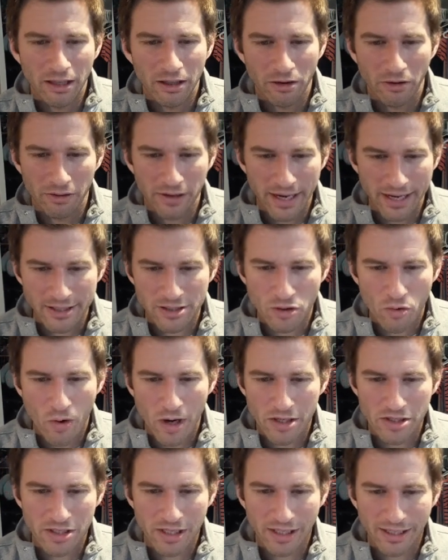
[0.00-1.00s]
the next
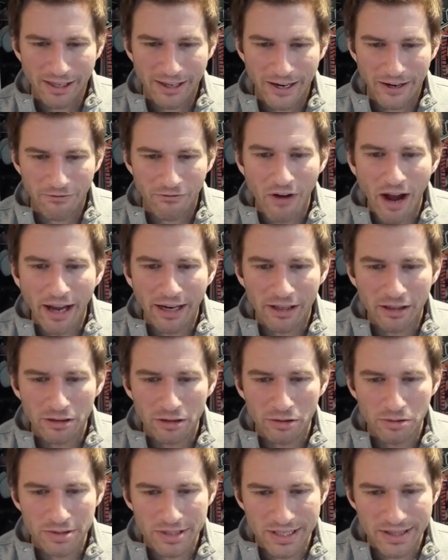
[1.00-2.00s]
question, can I find
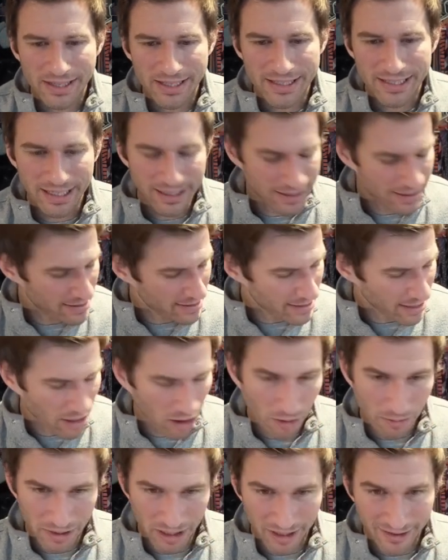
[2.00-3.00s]
clues in the sentence to
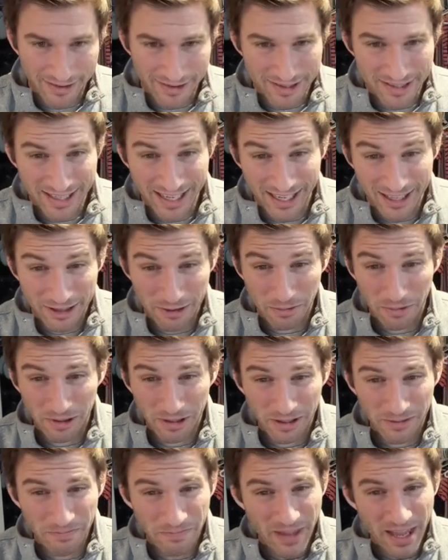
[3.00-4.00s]
help me understand the
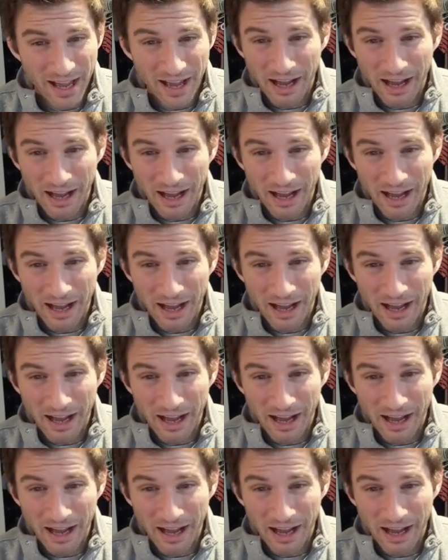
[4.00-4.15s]
word?